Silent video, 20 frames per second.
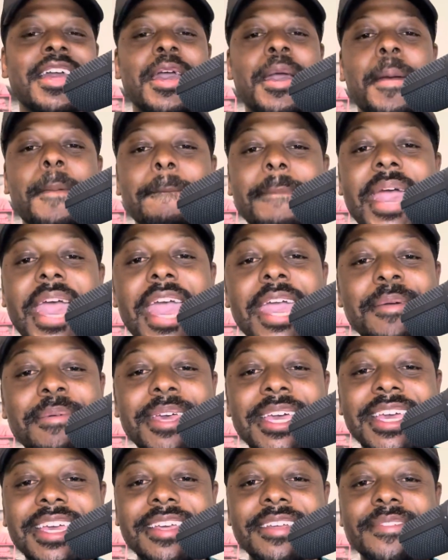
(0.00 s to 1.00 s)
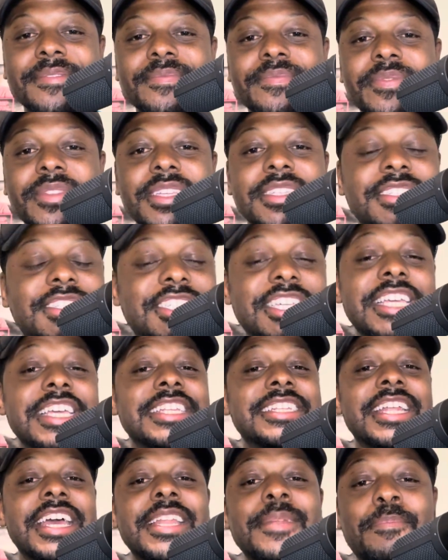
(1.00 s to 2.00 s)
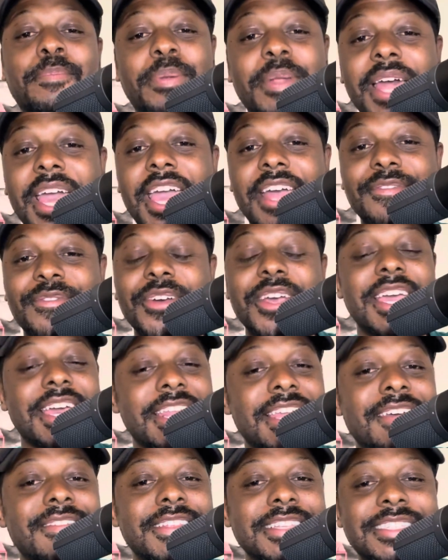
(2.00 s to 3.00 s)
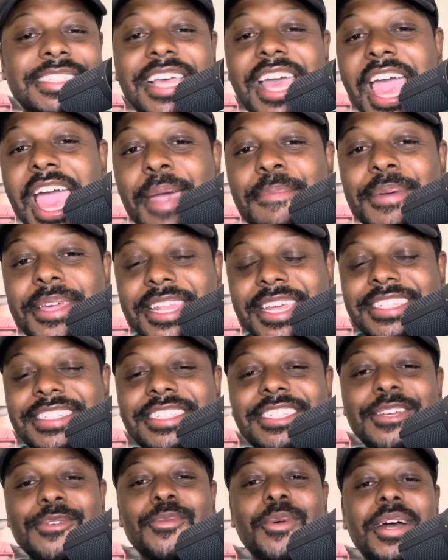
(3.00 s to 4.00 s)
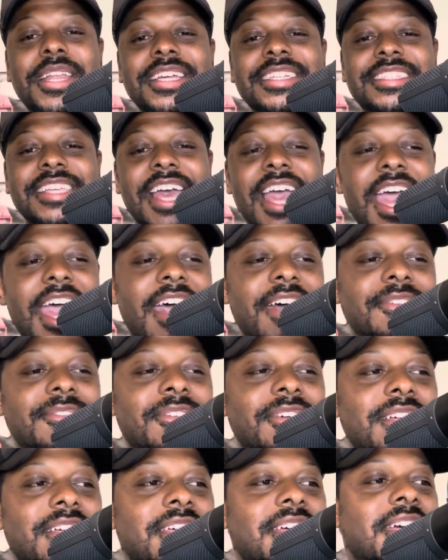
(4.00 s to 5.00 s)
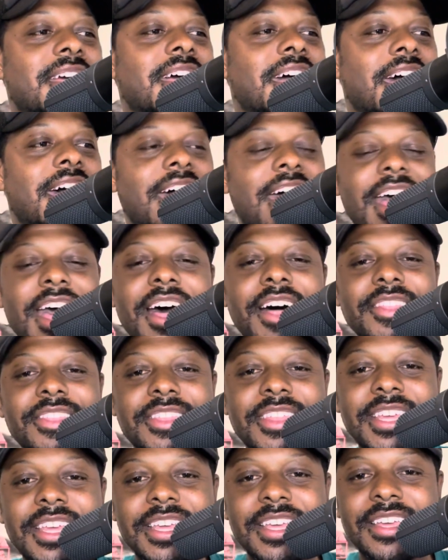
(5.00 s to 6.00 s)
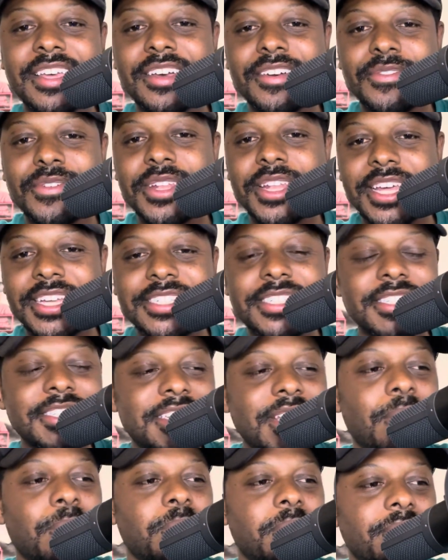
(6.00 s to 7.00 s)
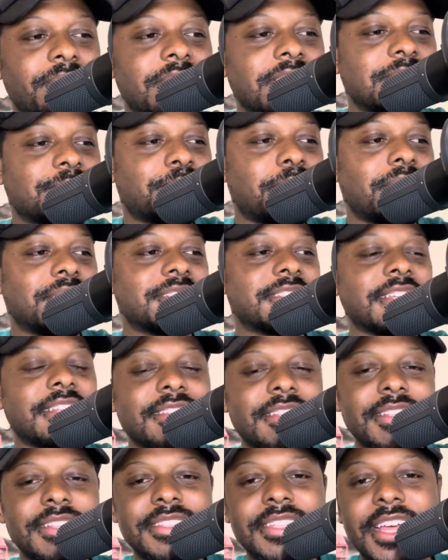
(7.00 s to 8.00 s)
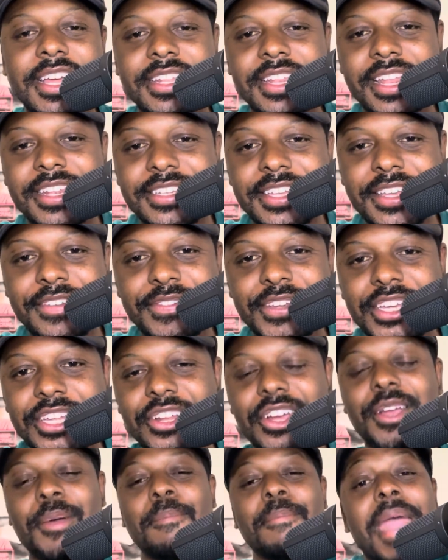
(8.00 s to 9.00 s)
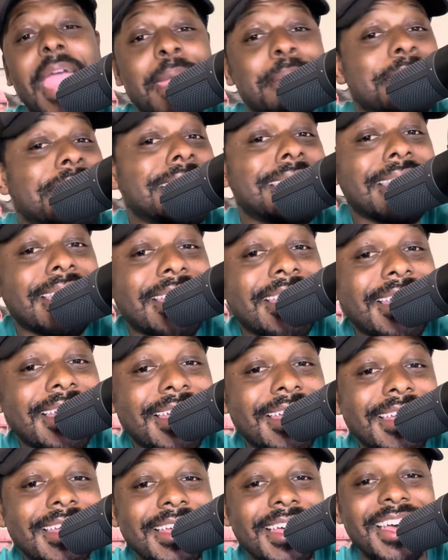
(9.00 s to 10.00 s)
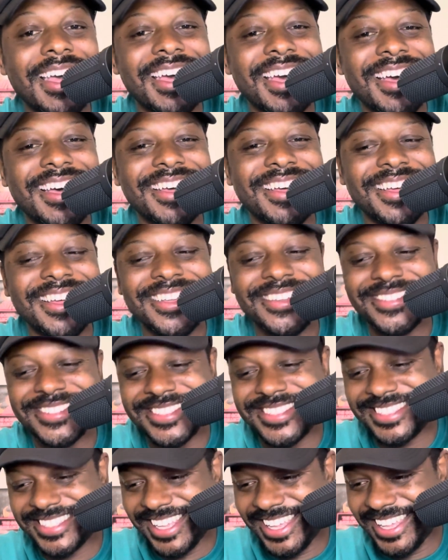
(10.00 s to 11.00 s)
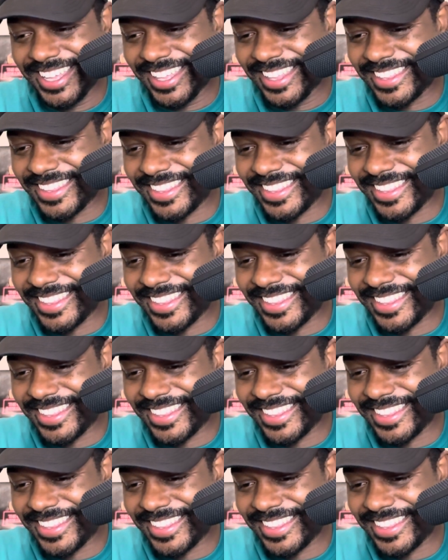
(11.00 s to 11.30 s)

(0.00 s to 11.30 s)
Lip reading: maybe she didn't plan for any of this to happen, and she wanted to have a healthy relationship with this person that DV'd her. Maybe. I'm saying.